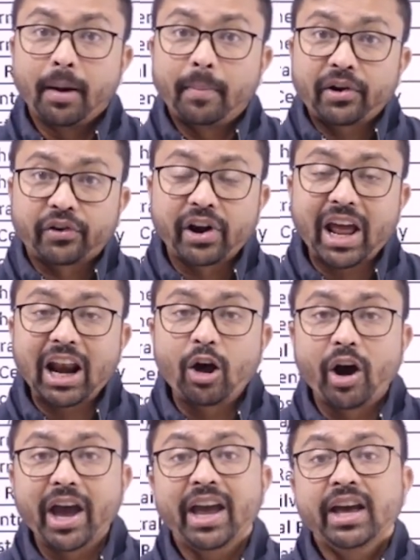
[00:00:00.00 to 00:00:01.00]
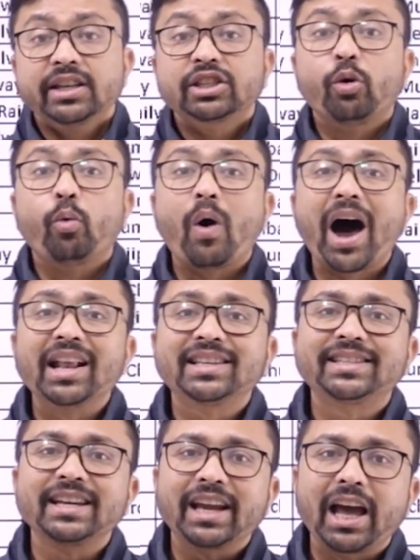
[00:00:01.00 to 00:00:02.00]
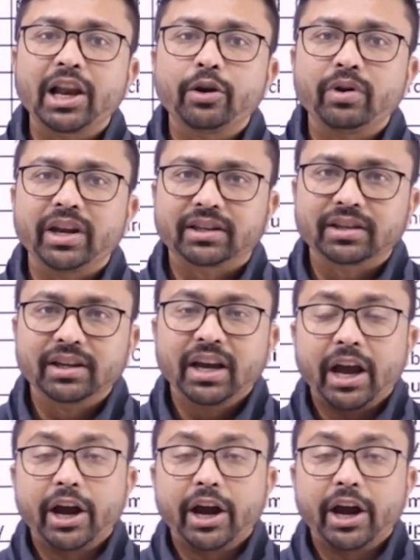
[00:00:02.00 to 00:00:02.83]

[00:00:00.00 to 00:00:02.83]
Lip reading: But railway is a one single unit.